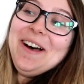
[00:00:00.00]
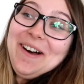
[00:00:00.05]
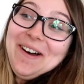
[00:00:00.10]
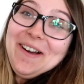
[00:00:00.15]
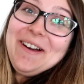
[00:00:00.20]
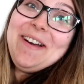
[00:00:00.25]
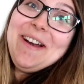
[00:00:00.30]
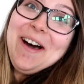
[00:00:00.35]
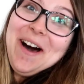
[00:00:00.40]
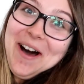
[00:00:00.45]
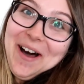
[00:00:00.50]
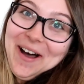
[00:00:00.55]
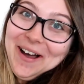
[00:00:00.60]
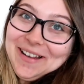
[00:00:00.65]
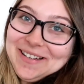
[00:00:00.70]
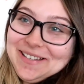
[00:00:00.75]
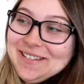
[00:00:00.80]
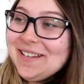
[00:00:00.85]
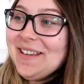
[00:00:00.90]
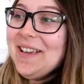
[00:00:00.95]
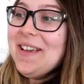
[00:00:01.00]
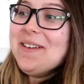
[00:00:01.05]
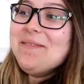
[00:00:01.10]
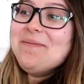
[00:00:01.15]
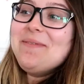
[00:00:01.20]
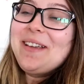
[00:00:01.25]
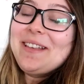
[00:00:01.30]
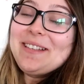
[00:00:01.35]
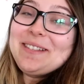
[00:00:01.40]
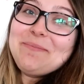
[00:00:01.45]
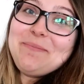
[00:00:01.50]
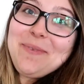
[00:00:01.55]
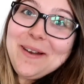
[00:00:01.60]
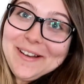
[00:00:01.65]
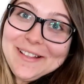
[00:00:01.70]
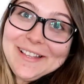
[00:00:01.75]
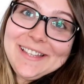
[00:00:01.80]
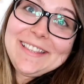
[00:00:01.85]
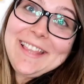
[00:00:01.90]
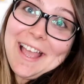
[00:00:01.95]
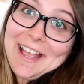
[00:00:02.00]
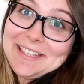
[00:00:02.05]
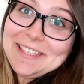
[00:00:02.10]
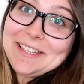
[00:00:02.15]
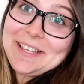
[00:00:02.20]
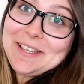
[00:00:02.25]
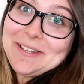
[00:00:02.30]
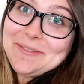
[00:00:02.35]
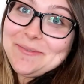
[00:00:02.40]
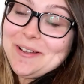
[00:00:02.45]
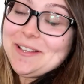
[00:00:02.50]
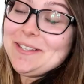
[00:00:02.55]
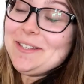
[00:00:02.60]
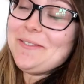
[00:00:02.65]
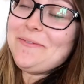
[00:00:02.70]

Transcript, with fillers: or not, because apparently that's a good one.